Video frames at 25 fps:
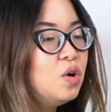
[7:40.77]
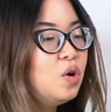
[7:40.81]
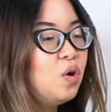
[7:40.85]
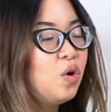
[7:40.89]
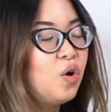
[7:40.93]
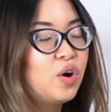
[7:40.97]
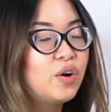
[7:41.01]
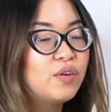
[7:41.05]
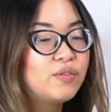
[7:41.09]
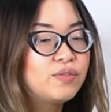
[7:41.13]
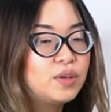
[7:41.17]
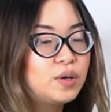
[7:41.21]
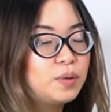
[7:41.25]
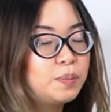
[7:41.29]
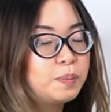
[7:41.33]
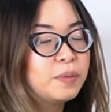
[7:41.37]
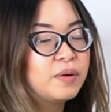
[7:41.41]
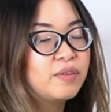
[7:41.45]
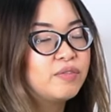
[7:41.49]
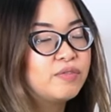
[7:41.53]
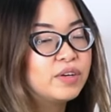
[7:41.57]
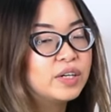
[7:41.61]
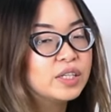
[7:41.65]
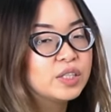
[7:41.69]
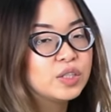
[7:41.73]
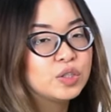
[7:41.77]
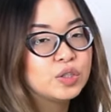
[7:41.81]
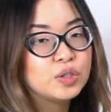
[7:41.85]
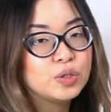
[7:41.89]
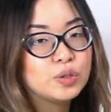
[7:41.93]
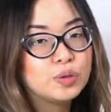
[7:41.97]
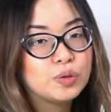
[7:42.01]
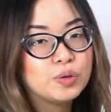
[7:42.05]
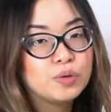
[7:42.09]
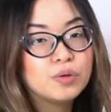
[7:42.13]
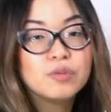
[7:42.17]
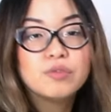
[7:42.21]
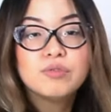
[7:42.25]
or if you prefer
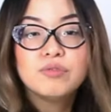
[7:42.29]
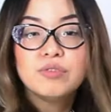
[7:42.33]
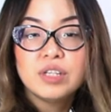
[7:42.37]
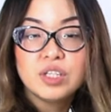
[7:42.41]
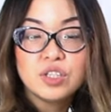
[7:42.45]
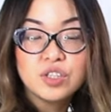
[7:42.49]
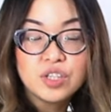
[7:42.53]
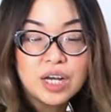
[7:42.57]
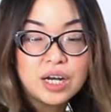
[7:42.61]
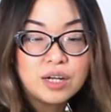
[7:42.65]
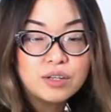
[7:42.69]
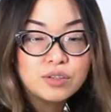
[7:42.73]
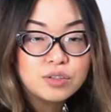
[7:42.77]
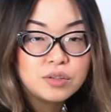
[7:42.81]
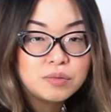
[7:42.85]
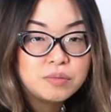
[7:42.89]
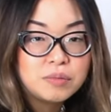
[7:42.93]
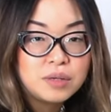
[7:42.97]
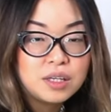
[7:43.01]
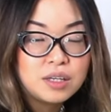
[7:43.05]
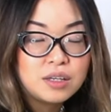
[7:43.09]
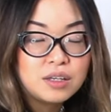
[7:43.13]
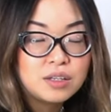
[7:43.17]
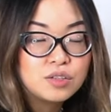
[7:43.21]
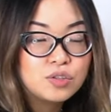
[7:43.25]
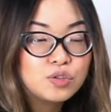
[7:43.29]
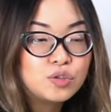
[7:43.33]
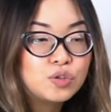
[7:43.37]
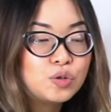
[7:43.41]
to reach out to me